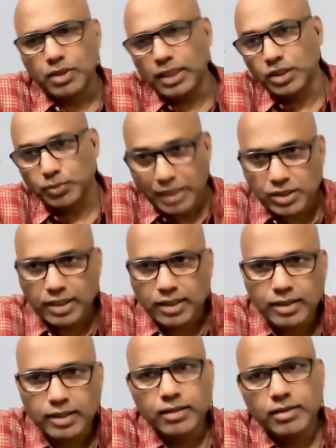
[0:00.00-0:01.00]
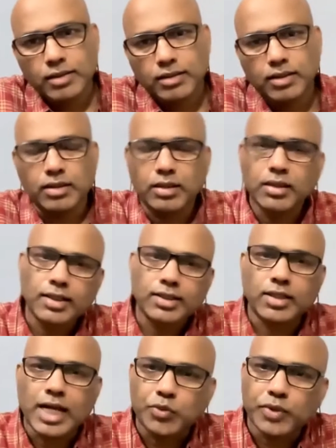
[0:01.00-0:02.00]
is basically the
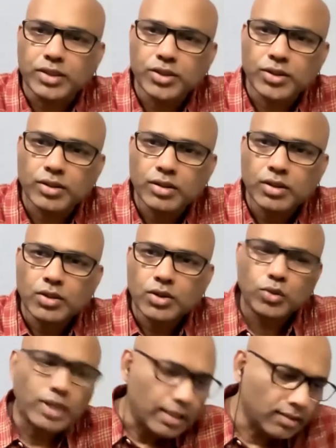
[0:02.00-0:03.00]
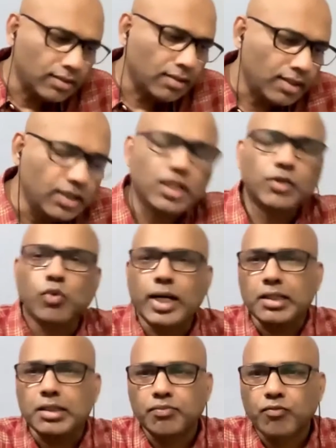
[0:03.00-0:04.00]
English language. So that is a reason
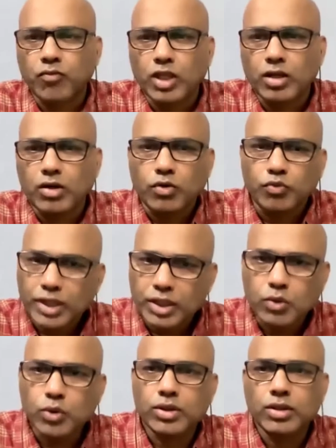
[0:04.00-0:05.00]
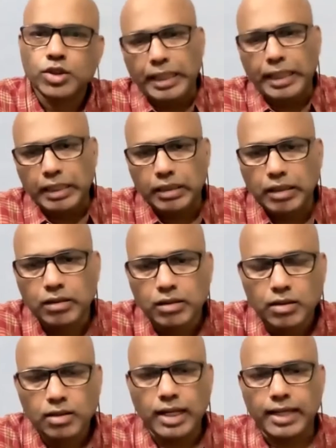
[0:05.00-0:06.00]
why we could speak,
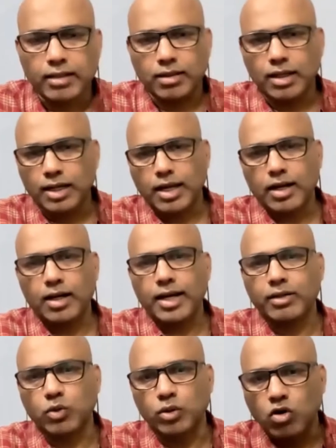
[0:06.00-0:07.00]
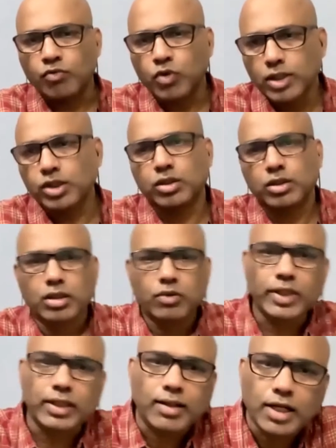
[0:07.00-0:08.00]
like a Keralite could converse
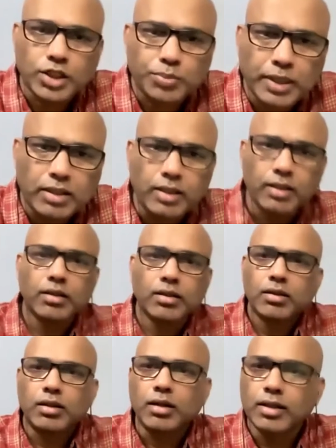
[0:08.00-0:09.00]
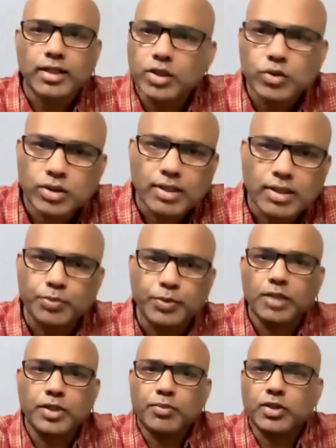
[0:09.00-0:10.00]
with a Kashmiri. Earlier it was Kashmiri
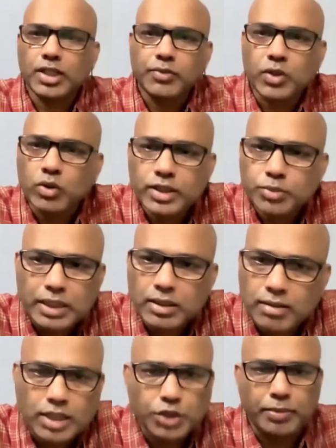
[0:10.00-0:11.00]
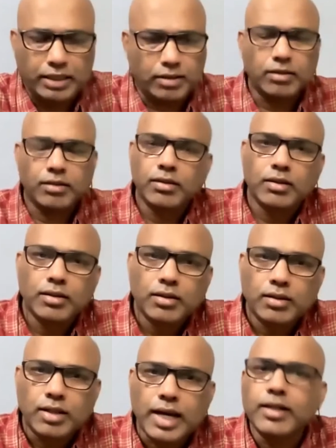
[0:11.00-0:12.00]
people, they were only speaking Kashmir.
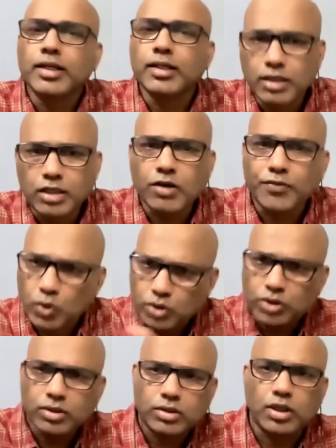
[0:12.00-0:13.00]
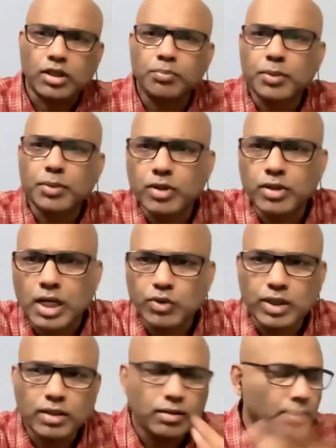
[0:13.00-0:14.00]
And Hindi, of course, certain people now,
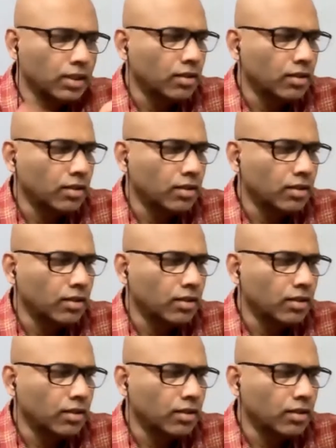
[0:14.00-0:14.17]
the